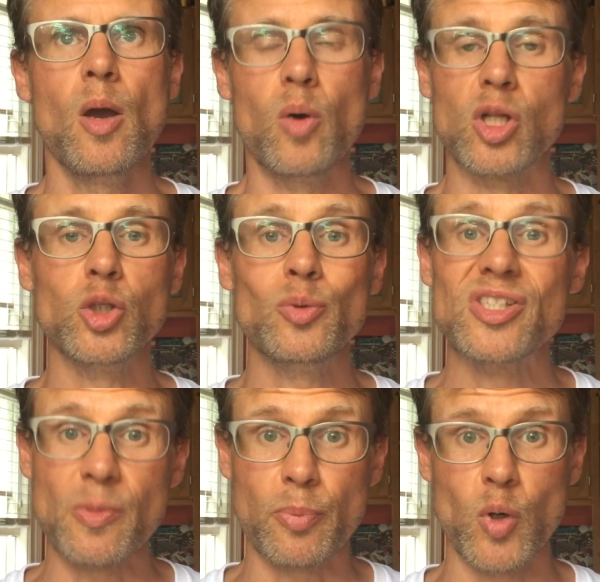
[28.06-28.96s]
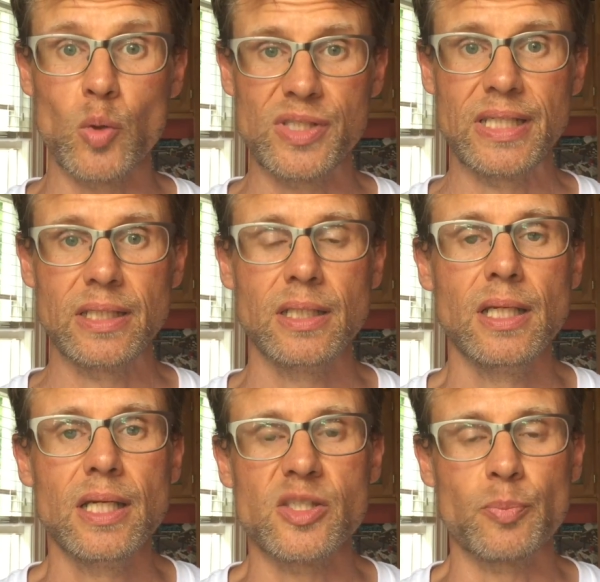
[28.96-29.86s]
Well, gluten is a protein.
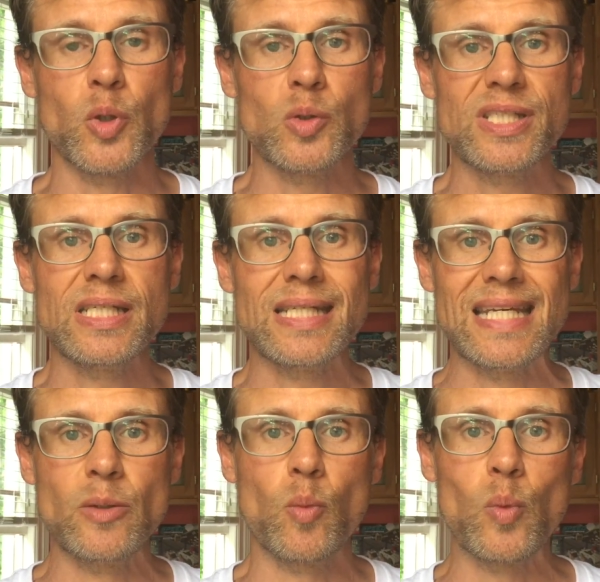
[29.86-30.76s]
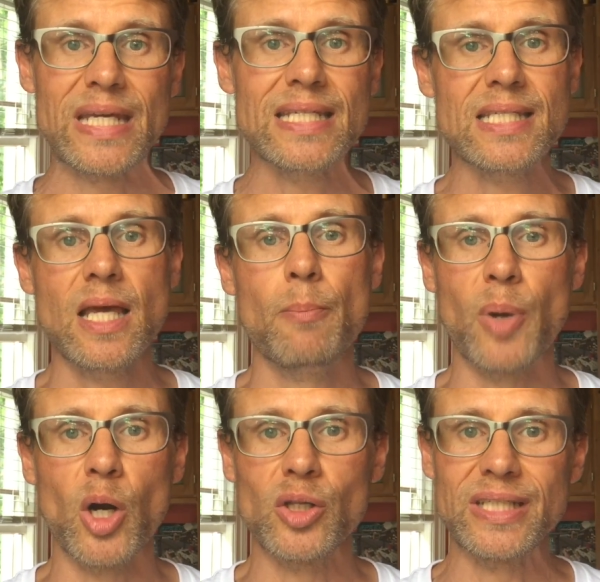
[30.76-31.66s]
It's a protein in wheat,
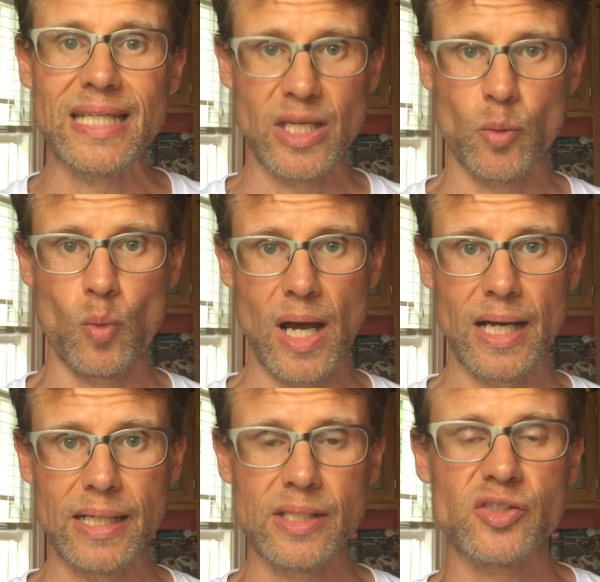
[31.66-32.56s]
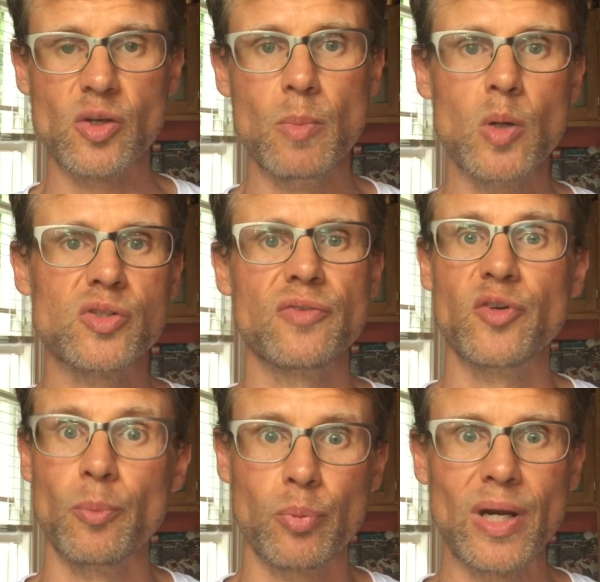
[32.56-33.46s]
barley, and rye. So most of
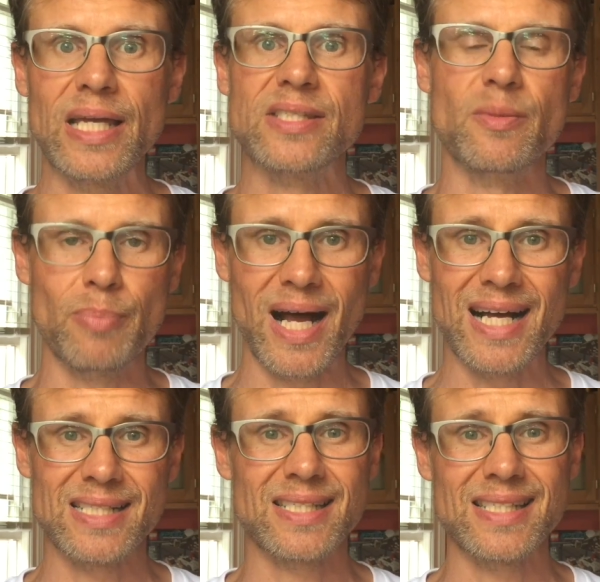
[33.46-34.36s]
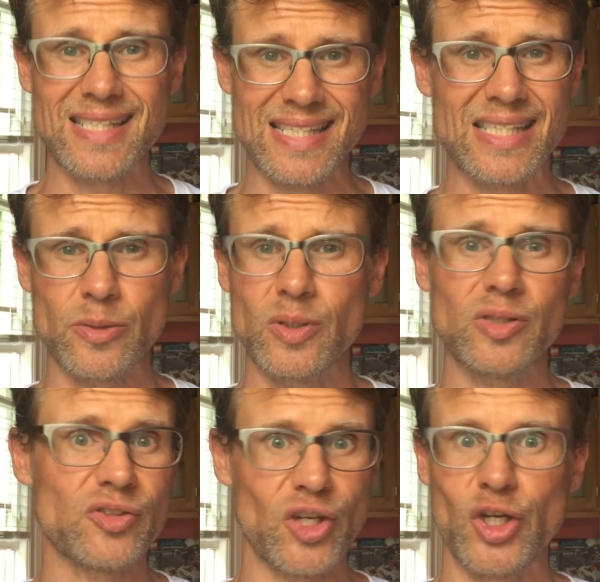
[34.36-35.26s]
your breads and pastas and
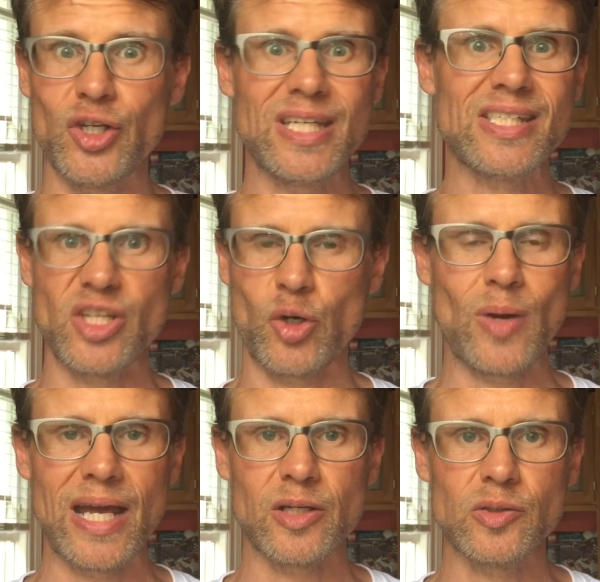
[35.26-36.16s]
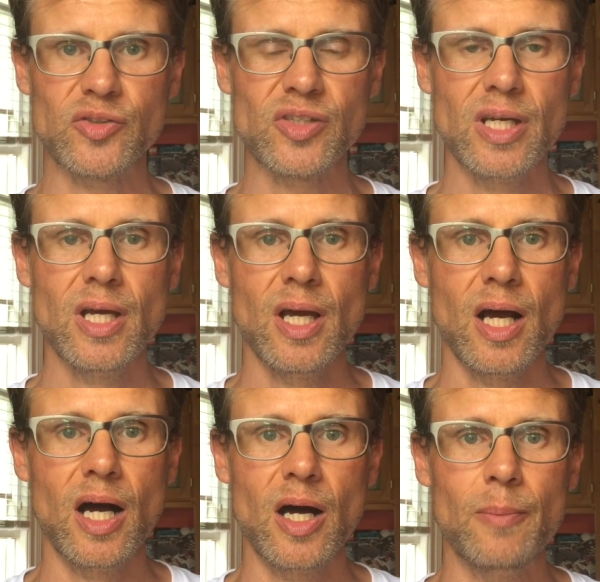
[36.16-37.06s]
cereals and cookies and crackers,
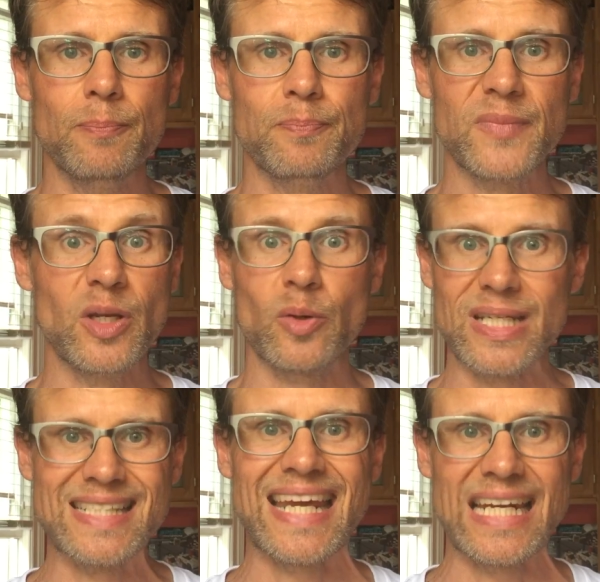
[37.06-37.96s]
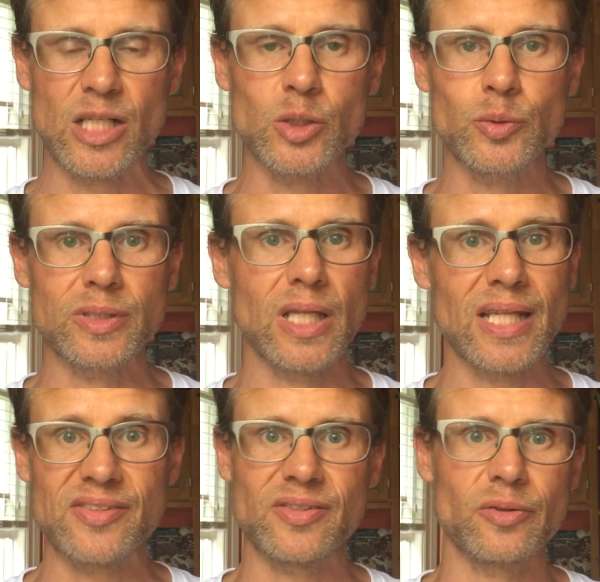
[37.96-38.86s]
contain gluten
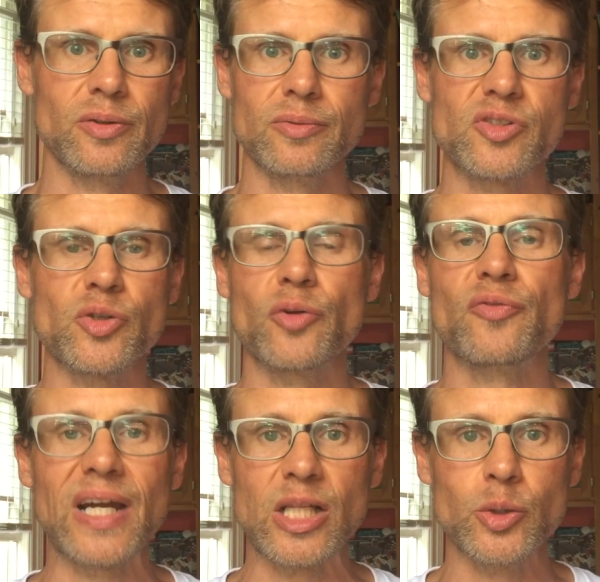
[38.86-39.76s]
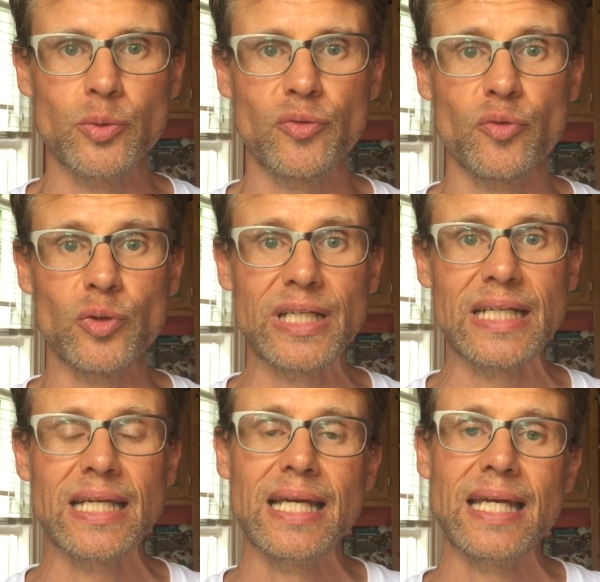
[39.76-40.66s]
unless they're certified
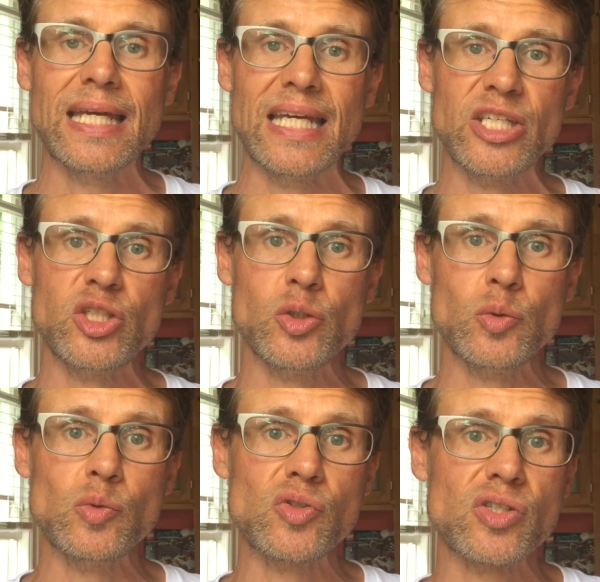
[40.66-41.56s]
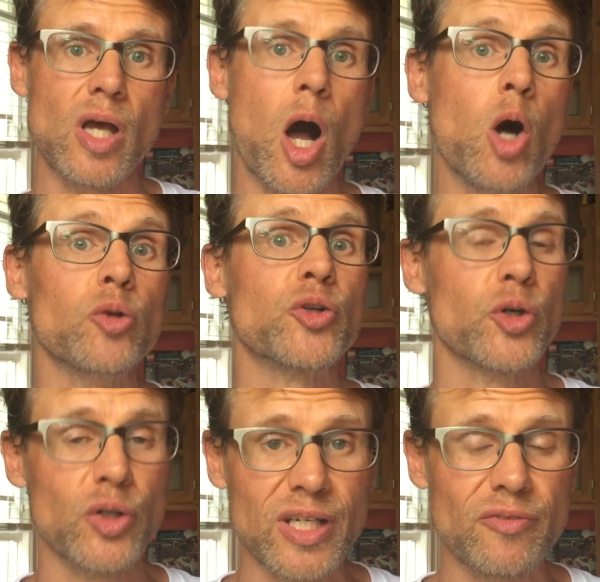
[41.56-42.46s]
gluten-free and use
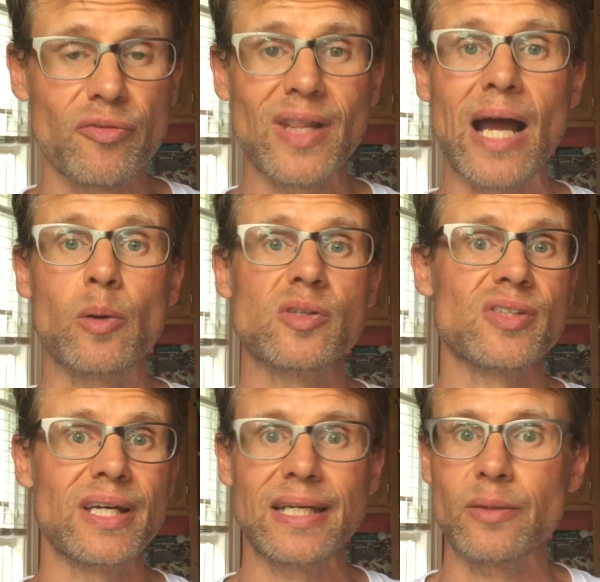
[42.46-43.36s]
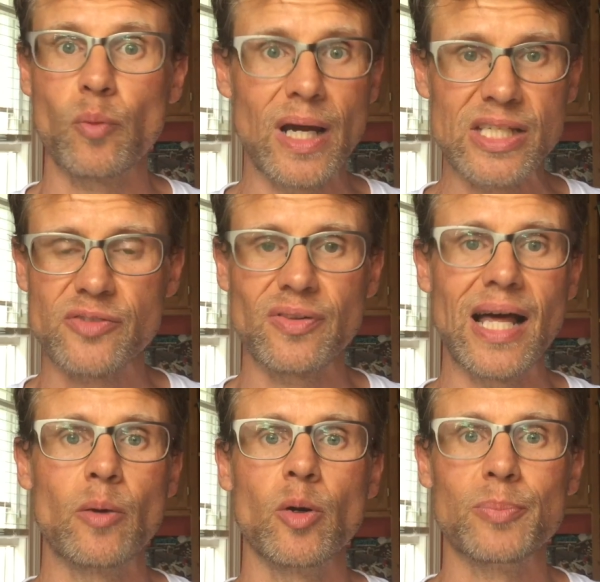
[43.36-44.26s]
alternative flours like rice
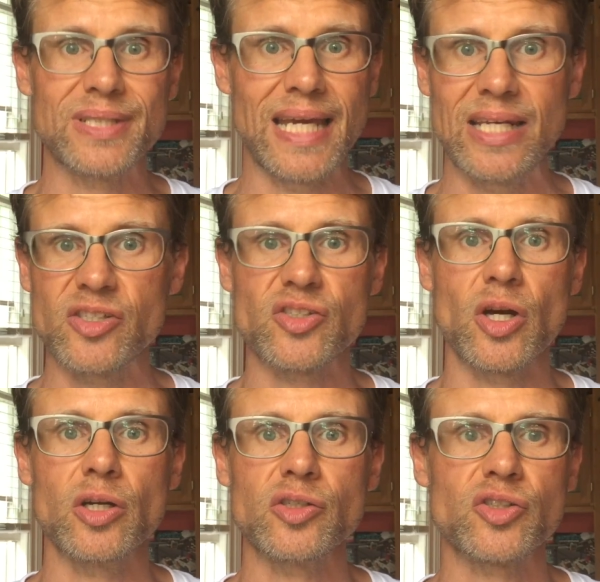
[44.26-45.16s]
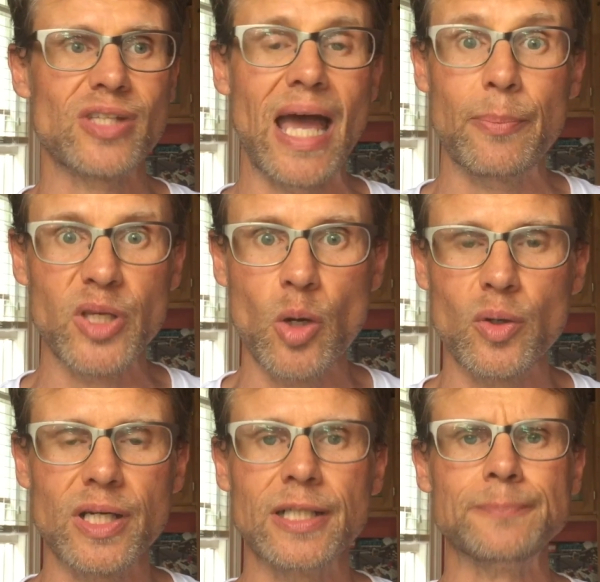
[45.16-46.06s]
flour, potato starch,
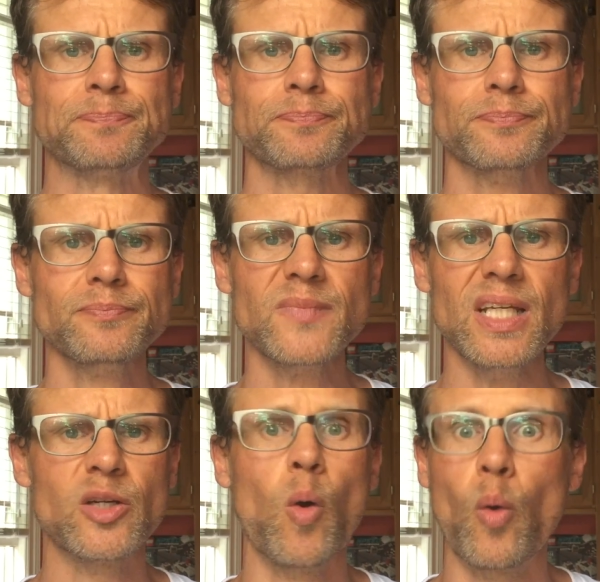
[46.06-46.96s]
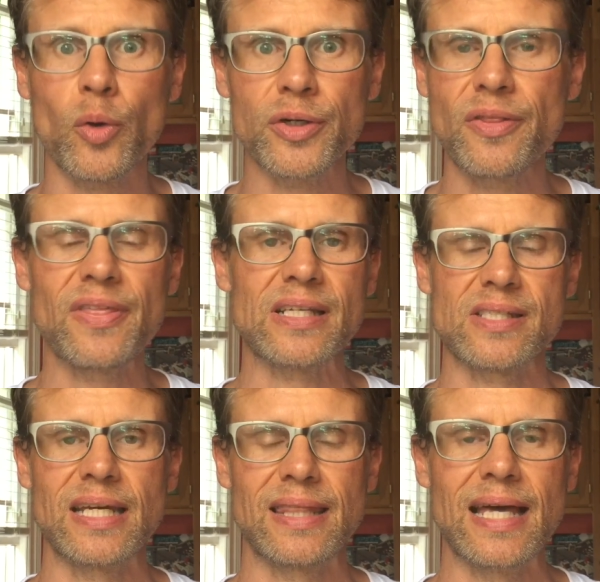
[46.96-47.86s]
tapioca, corn, things
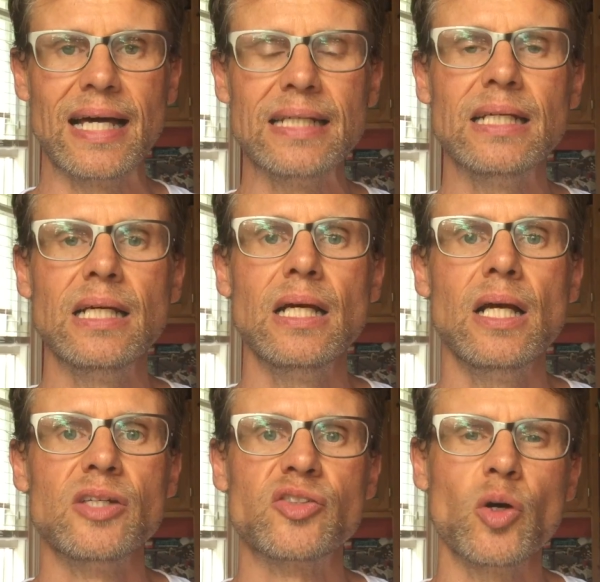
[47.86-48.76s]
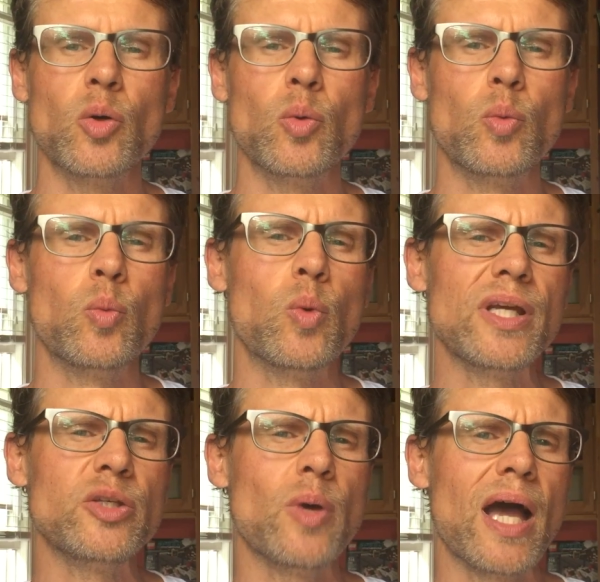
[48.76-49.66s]
like that. So
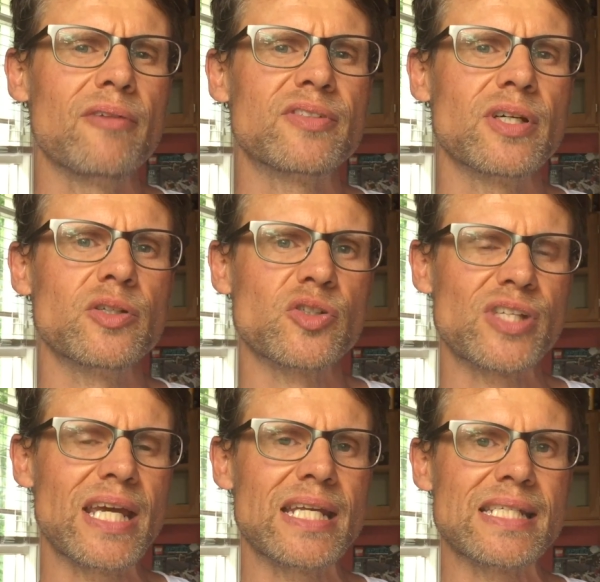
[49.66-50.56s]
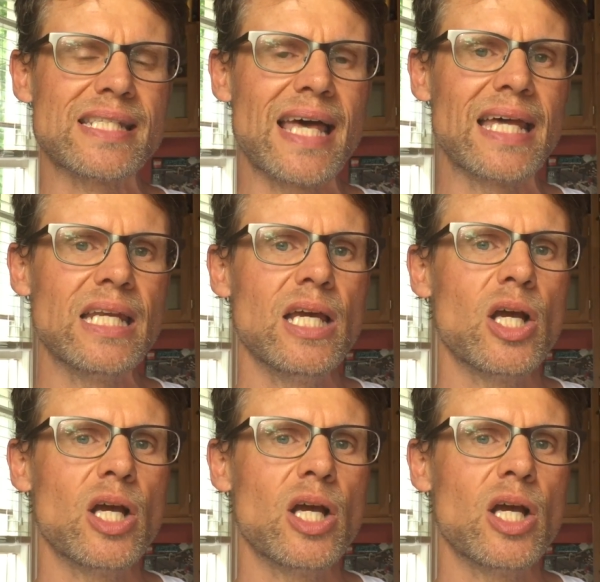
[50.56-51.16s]
what you have to understand is that